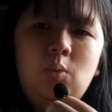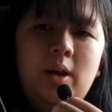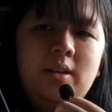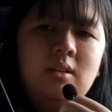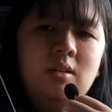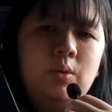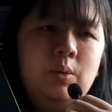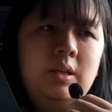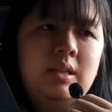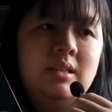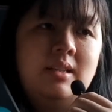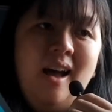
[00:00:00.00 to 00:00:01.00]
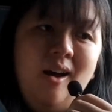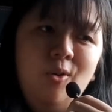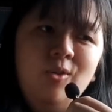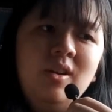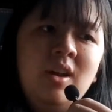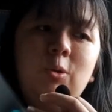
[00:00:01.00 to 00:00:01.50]
went to this
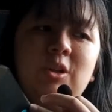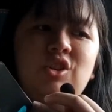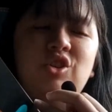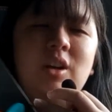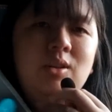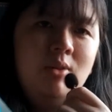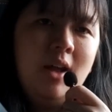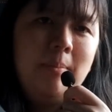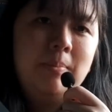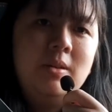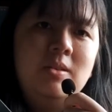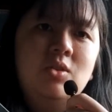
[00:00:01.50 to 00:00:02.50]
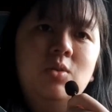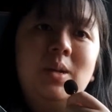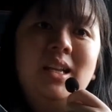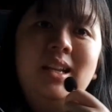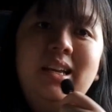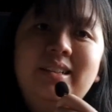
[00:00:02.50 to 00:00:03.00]
town which just so happens to
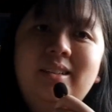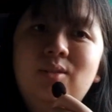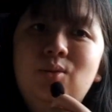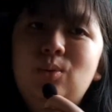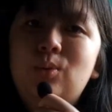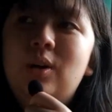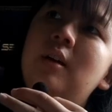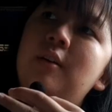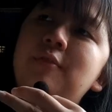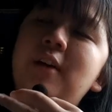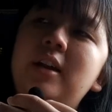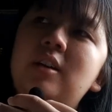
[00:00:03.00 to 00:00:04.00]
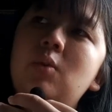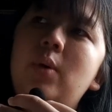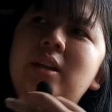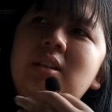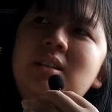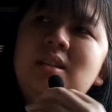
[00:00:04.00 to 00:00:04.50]
be linked to her father
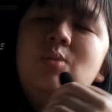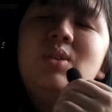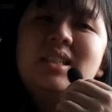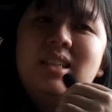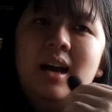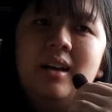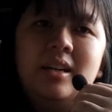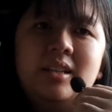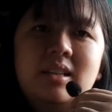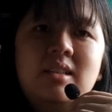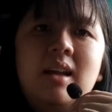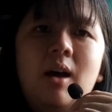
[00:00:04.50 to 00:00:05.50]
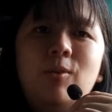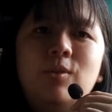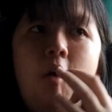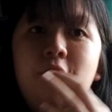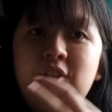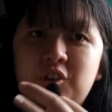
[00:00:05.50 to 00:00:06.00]
when he was young in this town.
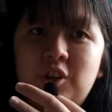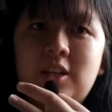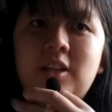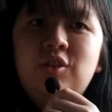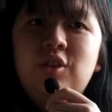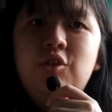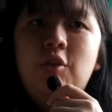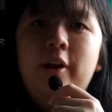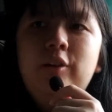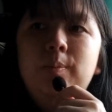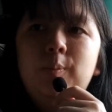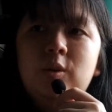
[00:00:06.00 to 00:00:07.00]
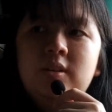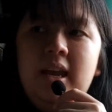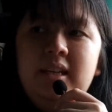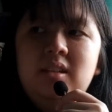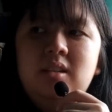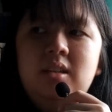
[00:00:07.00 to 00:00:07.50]
Officially, she's trying to
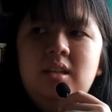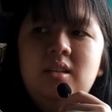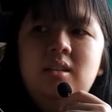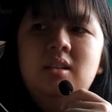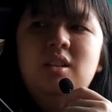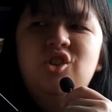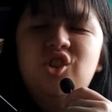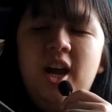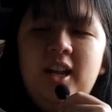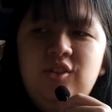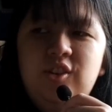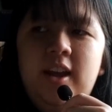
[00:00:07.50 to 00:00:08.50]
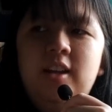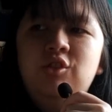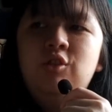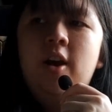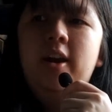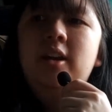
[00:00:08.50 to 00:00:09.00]
protect this judge and
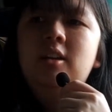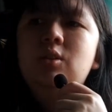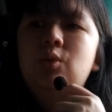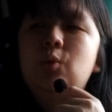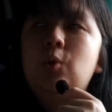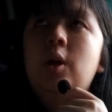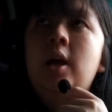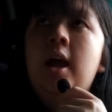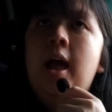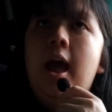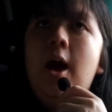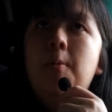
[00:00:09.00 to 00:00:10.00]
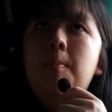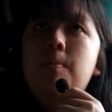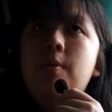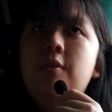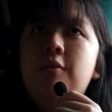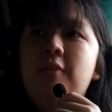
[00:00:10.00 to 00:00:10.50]
trying to help
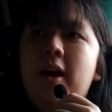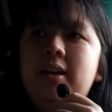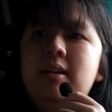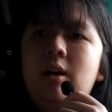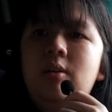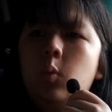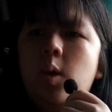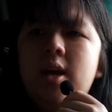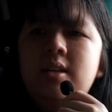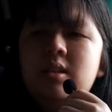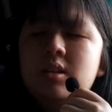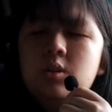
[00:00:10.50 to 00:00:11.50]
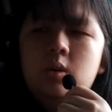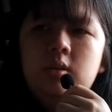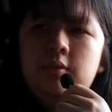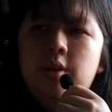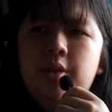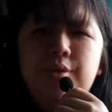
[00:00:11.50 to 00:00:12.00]
find out where's the source
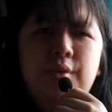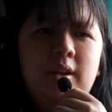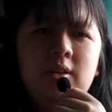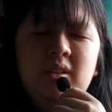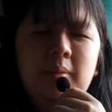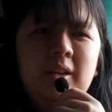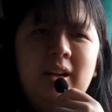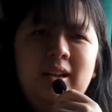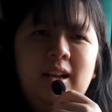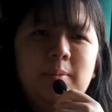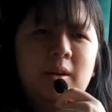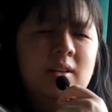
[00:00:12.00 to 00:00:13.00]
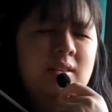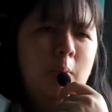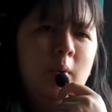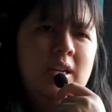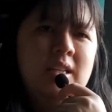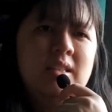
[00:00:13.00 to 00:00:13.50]
of her threat or something like that, because
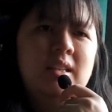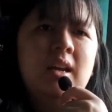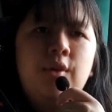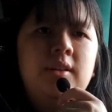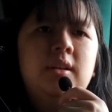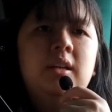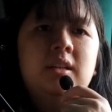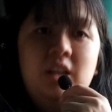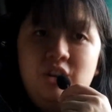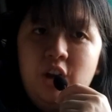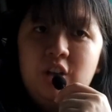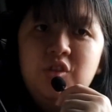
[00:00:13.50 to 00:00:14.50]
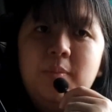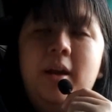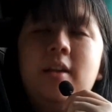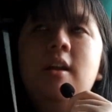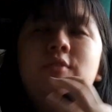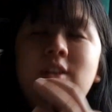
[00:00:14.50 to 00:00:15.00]
someone is threatening the judge.
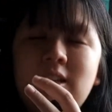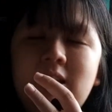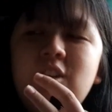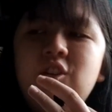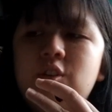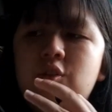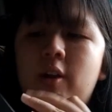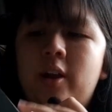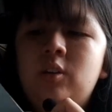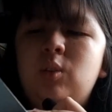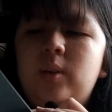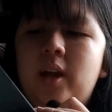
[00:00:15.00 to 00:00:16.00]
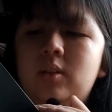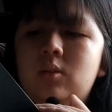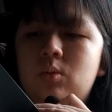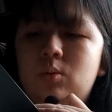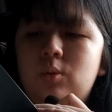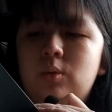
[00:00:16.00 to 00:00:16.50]
But really, she's trying to get
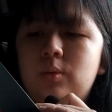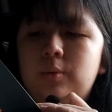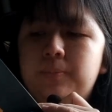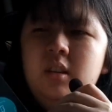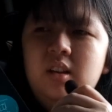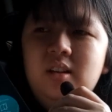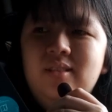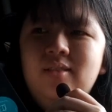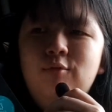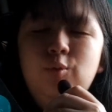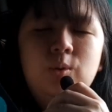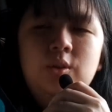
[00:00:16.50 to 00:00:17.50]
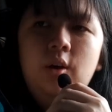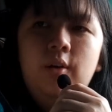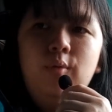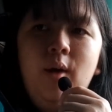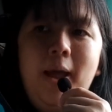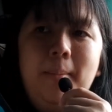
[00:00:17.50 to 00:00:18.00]
to the roots
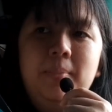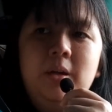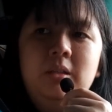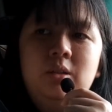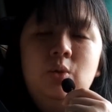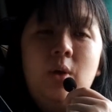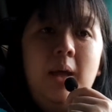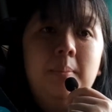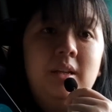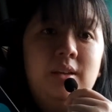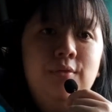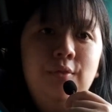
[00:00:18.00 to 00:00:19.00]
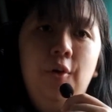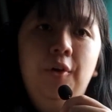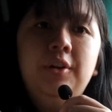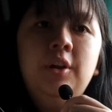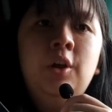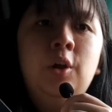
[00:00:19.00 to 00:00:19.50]
of what happened to Emily
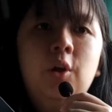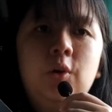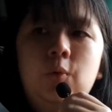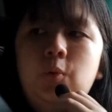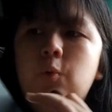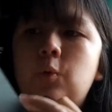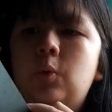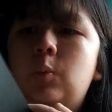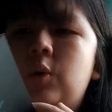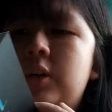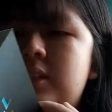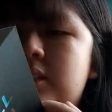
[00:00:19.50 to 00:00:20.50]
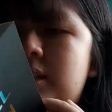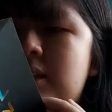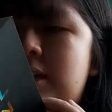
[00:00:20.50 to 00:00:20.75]
Vaughn, who was